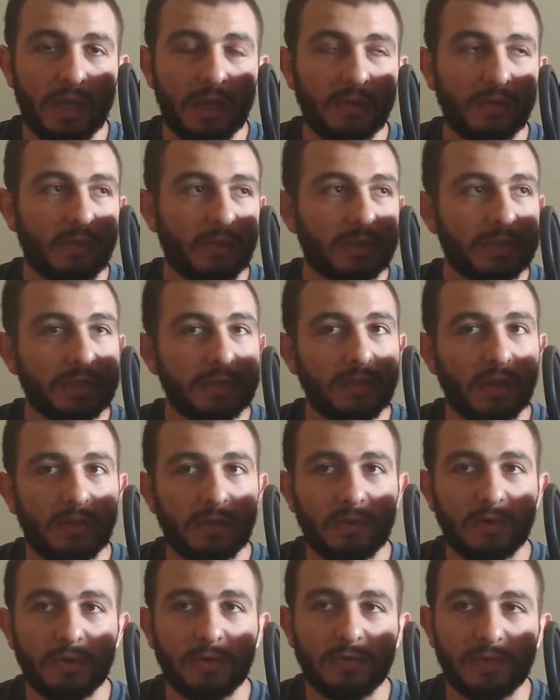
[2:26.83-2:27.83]
there's
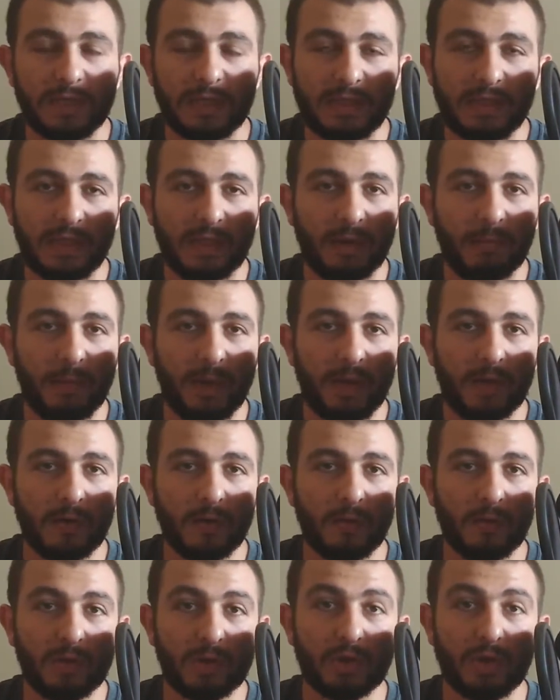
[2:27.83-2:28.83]
another unique thing
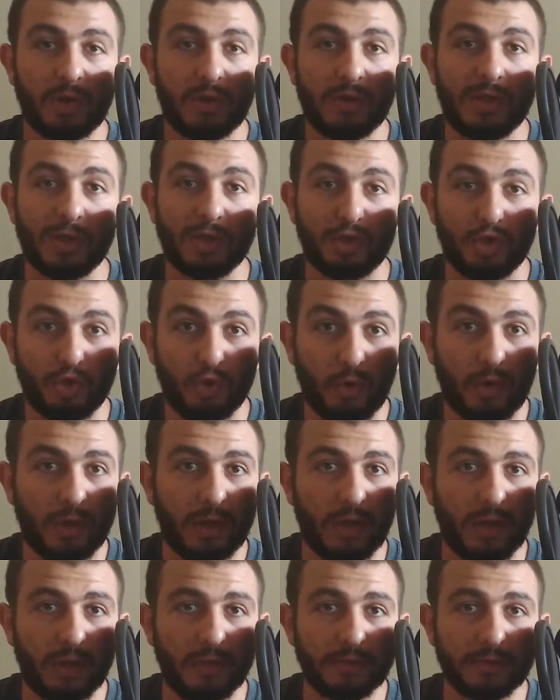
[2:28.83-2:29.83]
about it, which are the
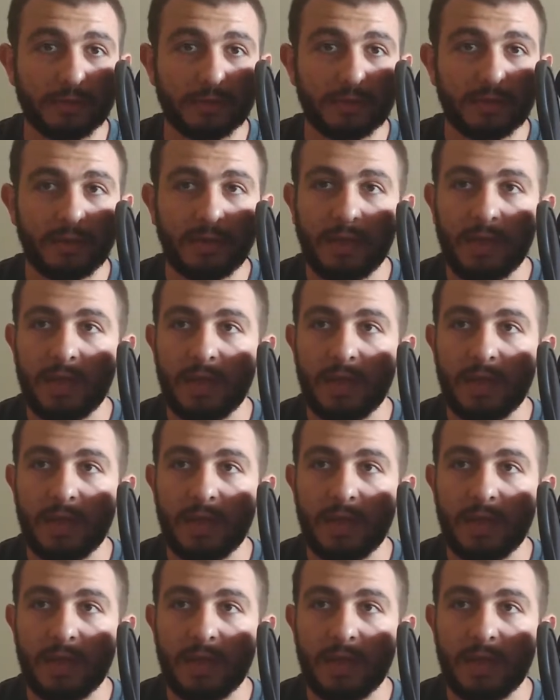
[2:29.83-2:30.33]
Joy-Cons.